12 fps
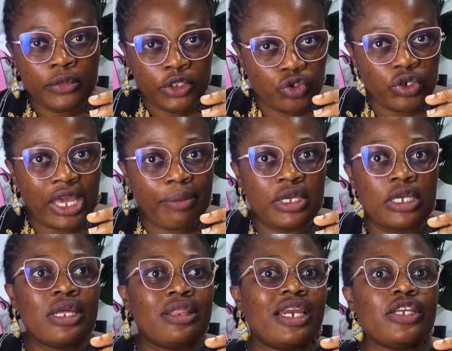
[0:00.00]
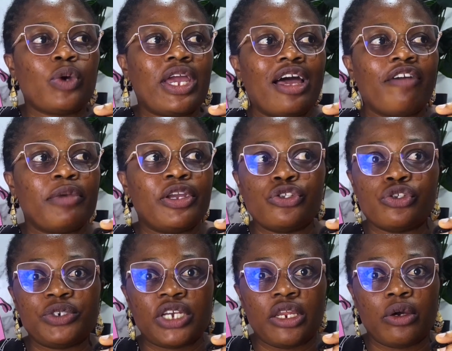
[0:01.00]
Do you get me? That is why I have my YouTube
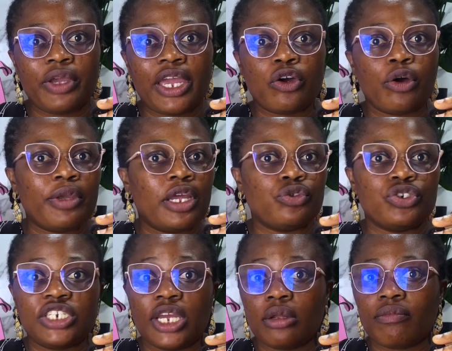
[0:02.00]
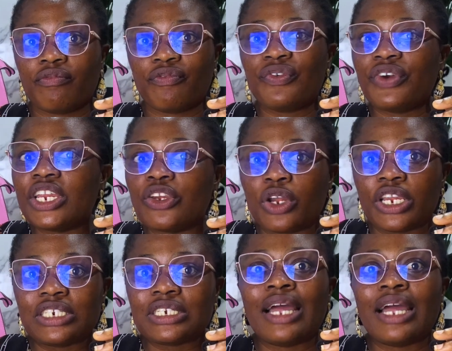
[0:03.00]
channel where I come here to share free knowledge,